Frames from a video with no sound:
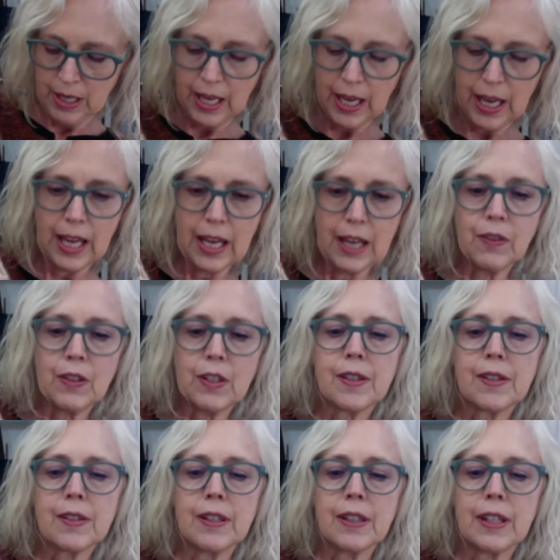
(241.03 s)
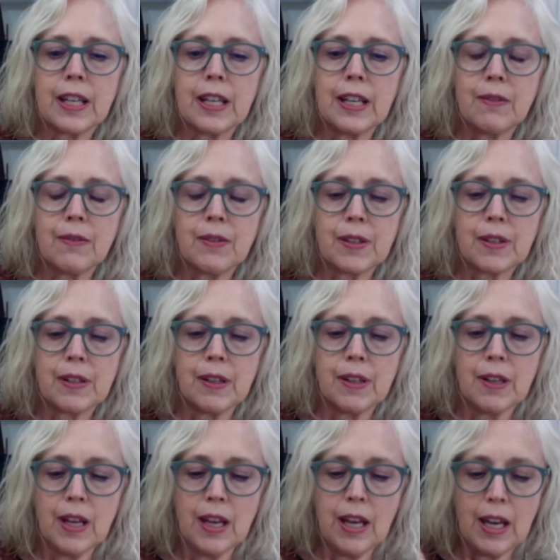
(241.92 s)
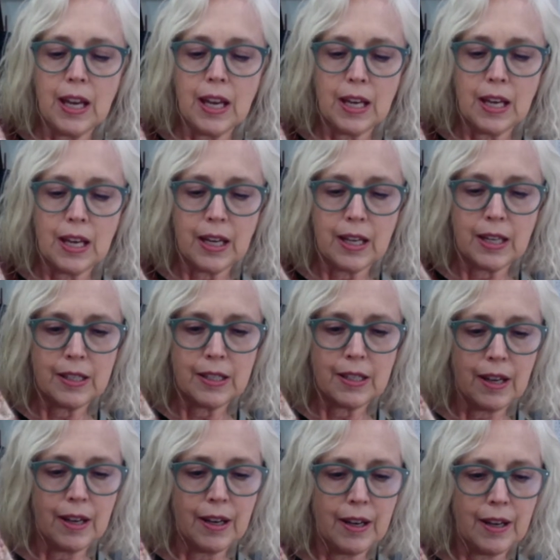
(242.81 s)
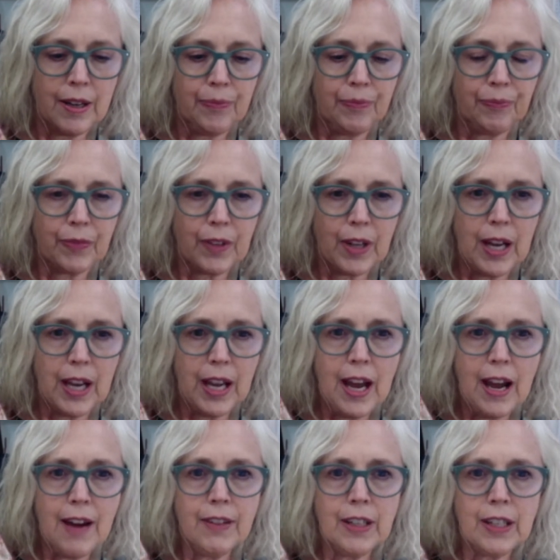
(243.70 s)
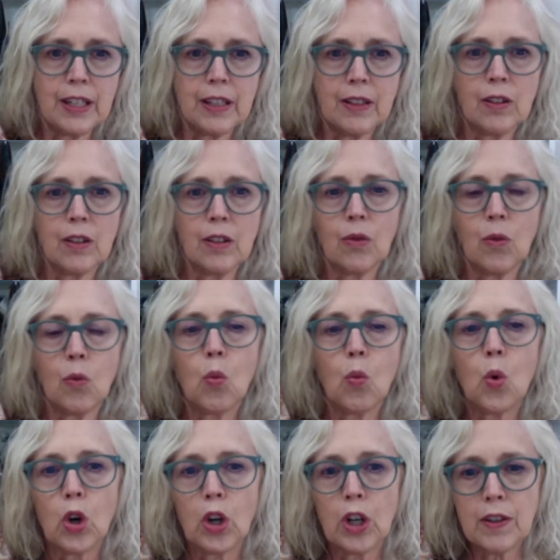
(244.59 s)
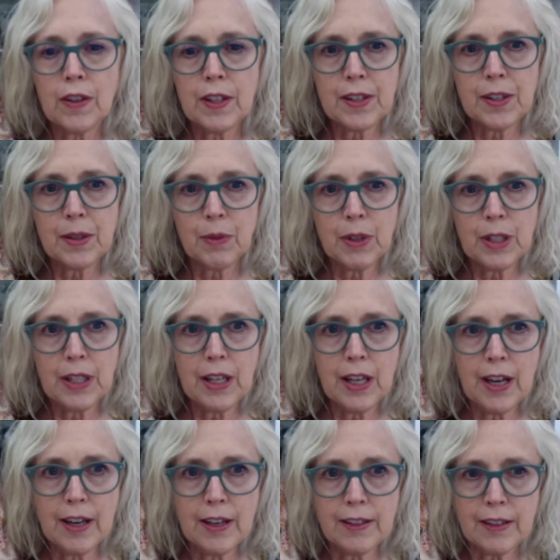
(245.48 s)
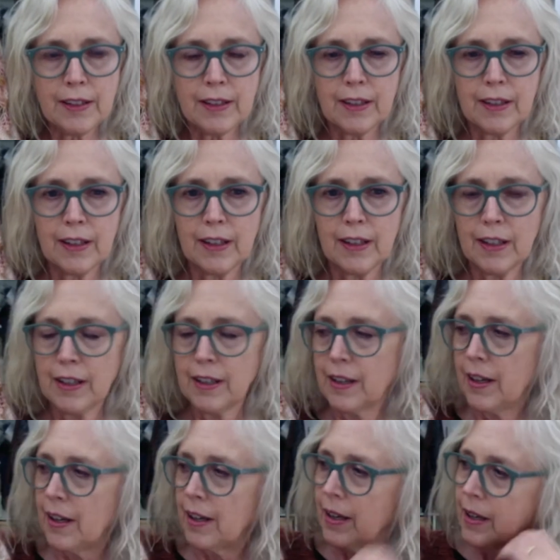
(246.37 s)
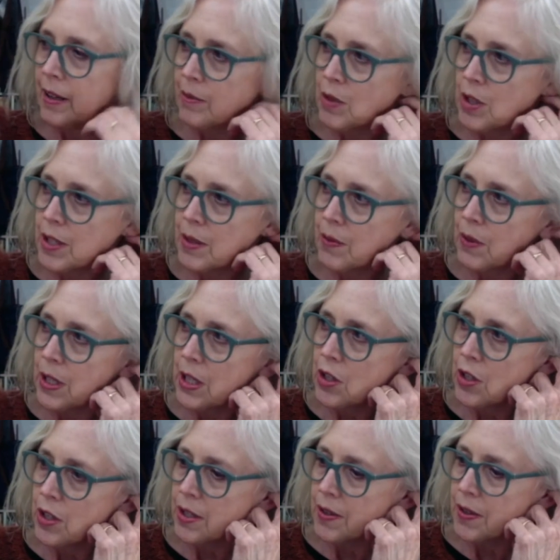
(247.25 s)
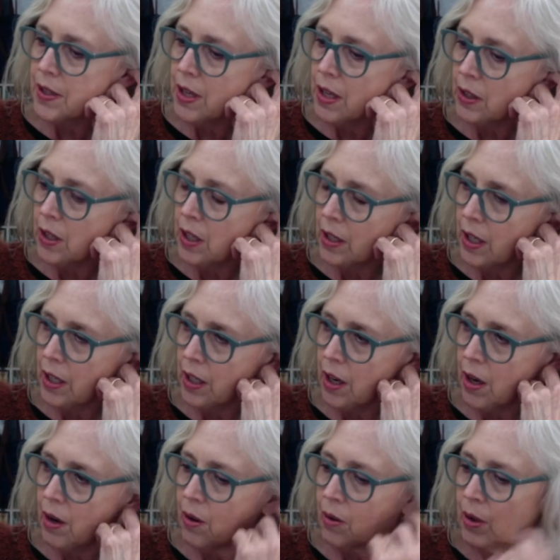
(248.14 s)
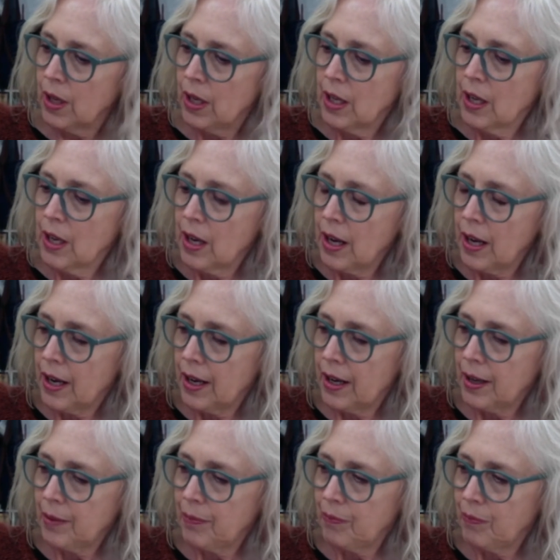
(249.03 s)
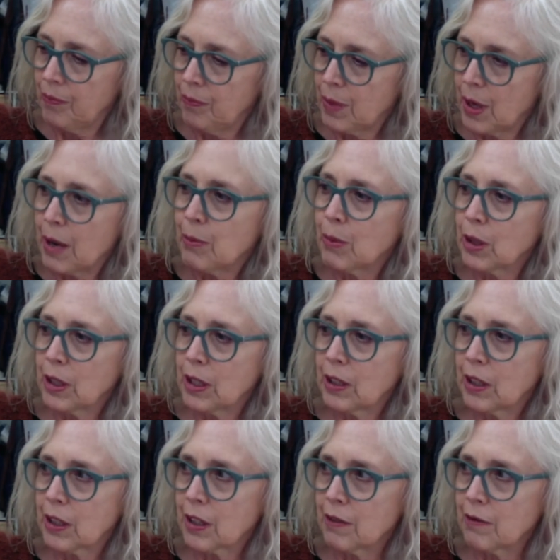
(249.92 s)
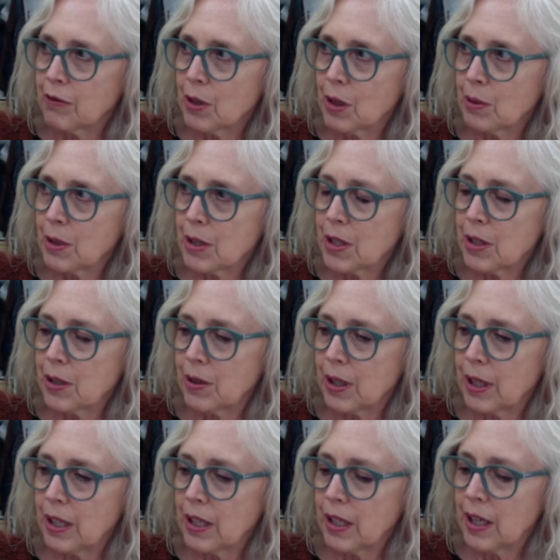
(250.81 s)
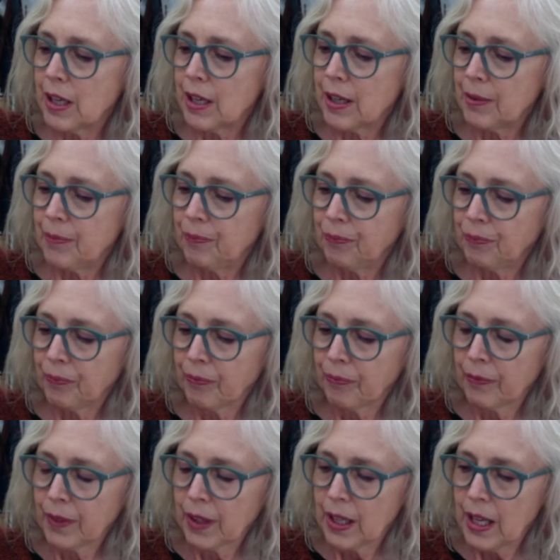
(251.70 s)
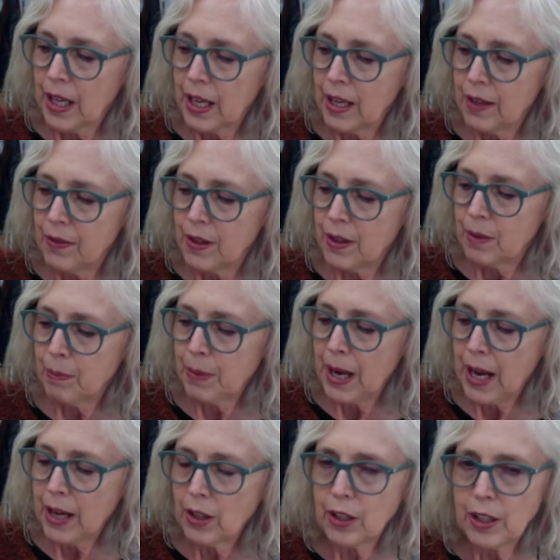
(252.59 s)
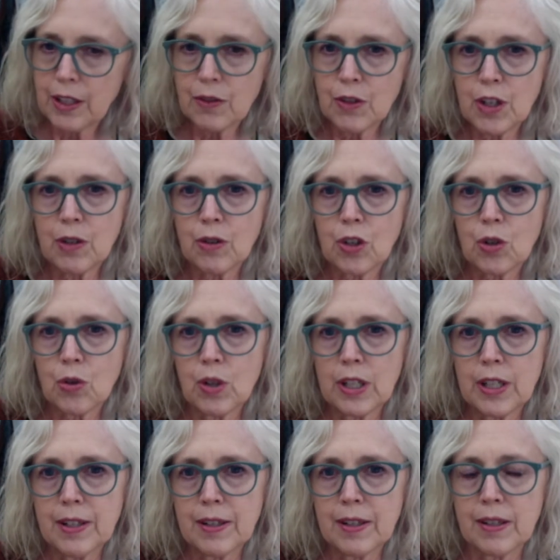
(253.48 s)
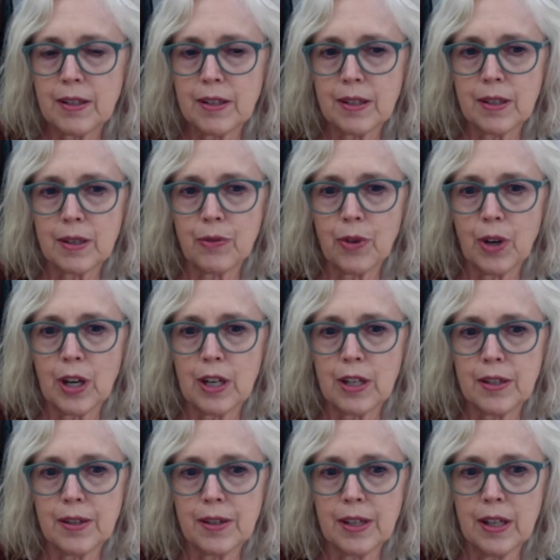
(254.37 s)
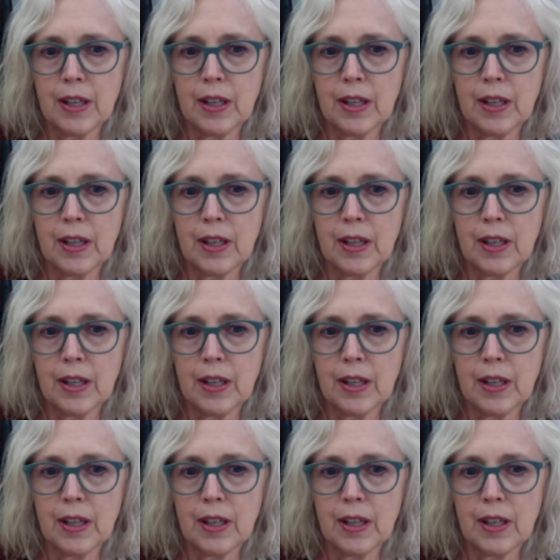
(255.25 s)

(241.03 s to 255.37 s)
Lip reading: and the sleeves. And I haven't worn this one yet. Just finished this not long ago. But I'm really looking forward to it. And the pattern gives you choices as far as